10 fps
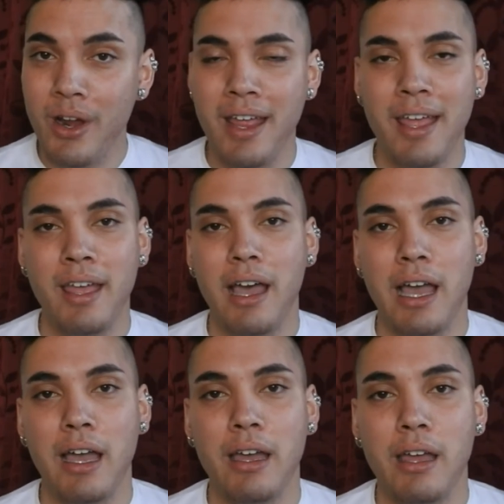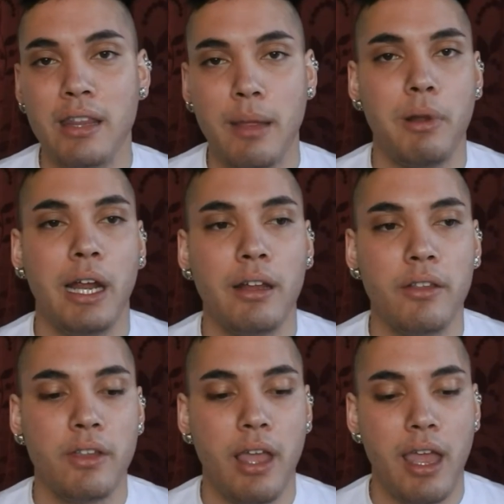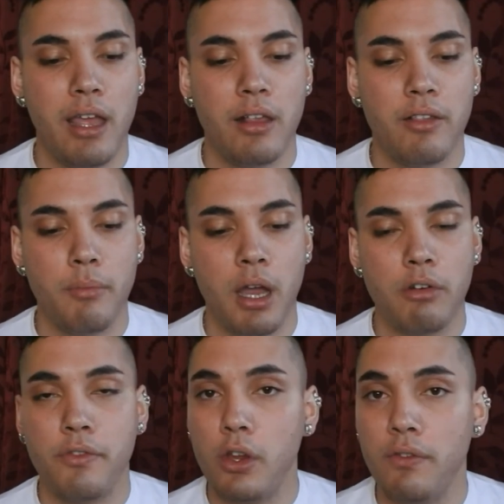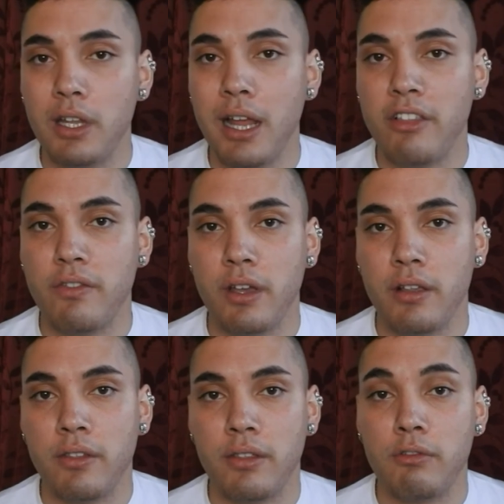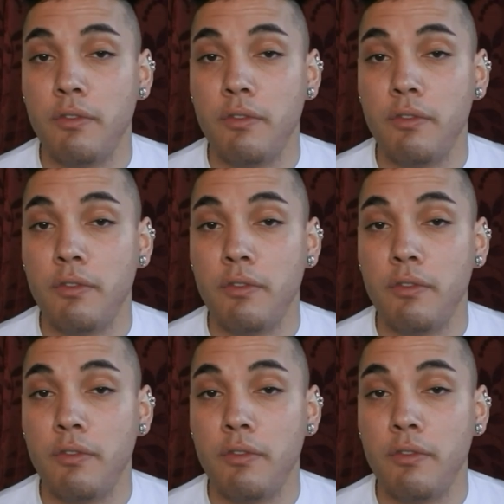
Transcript: In that playlist it has my review for The Last of Us,